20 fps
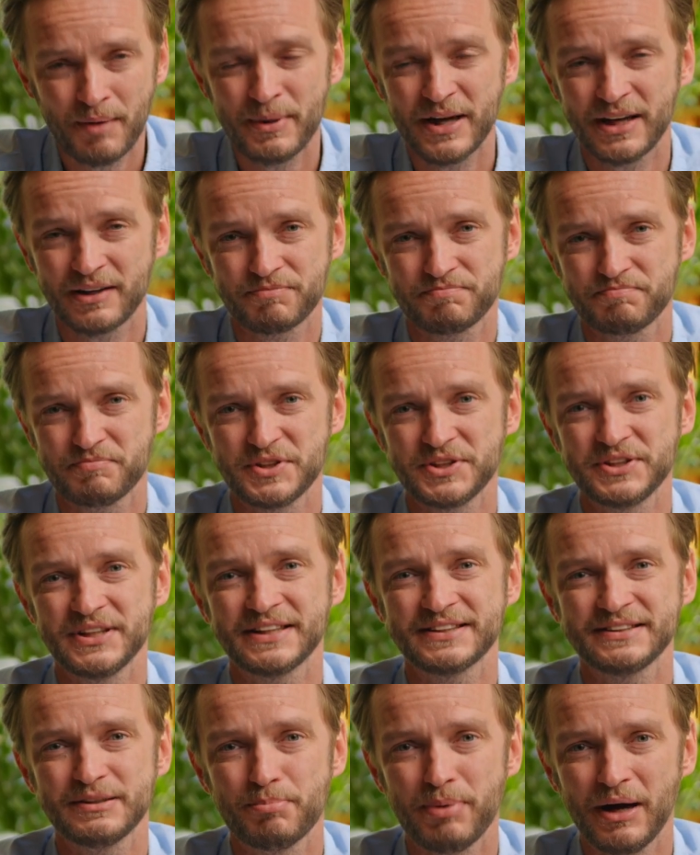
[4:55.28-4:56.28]
make
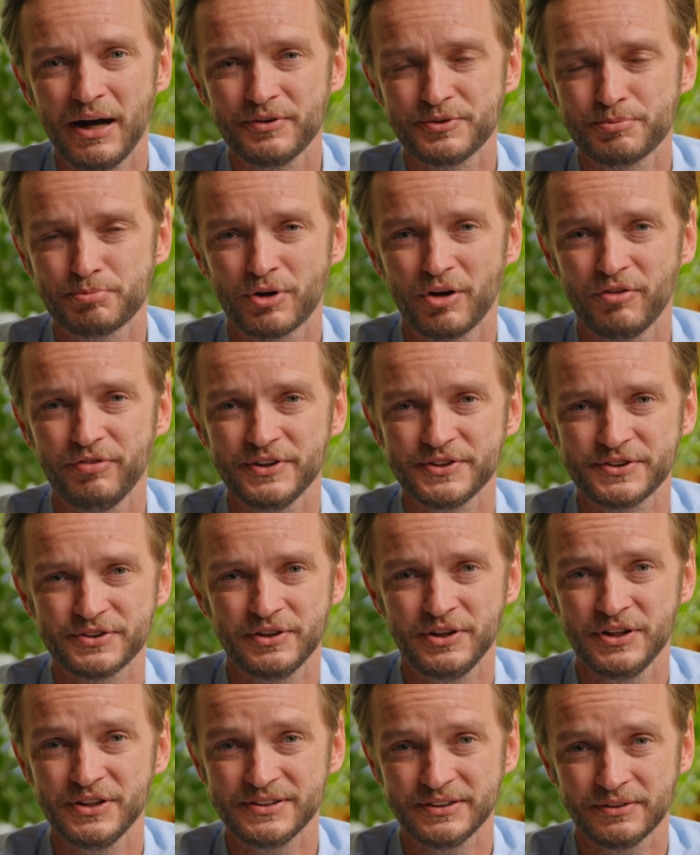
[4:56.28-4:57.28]
£60 profits
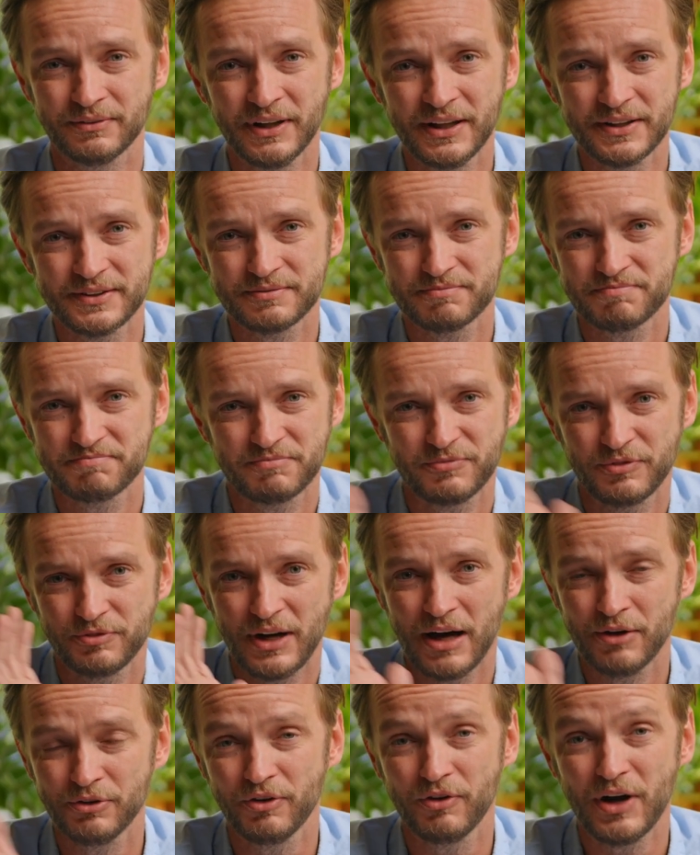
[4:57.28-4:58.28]
easy, right?
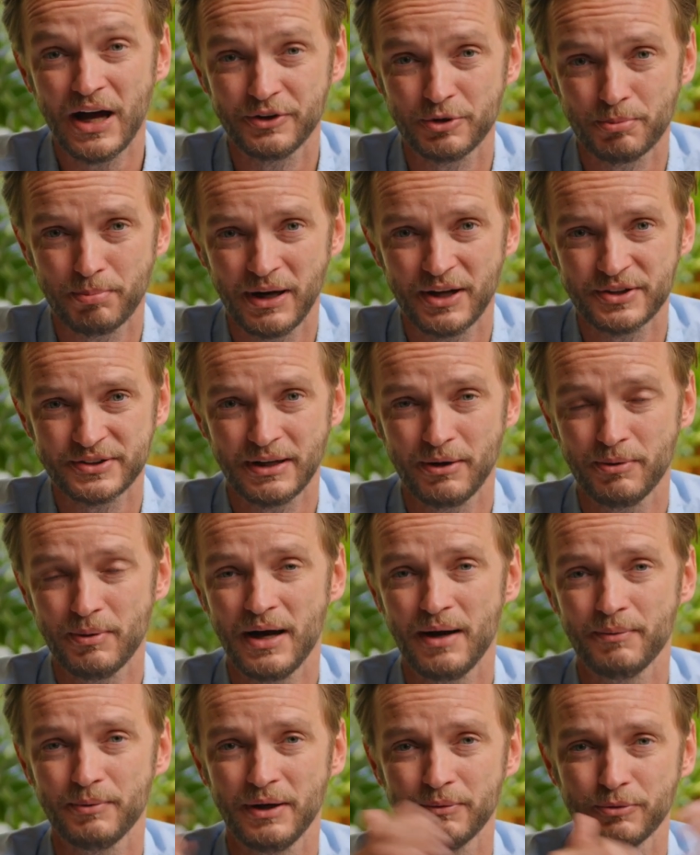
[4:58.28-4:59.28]
out of
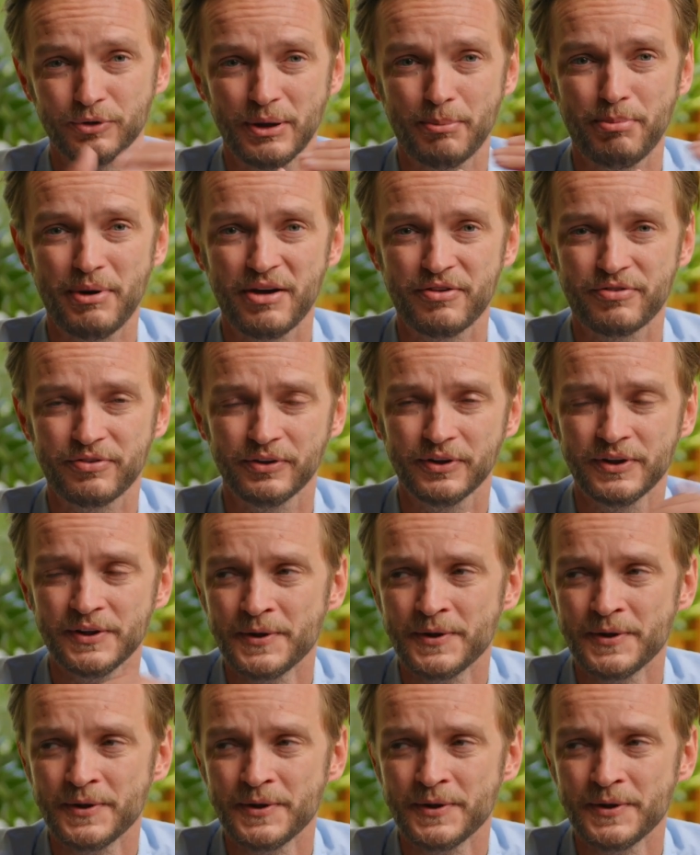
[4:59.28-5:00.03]
£100 I'm going to pay for.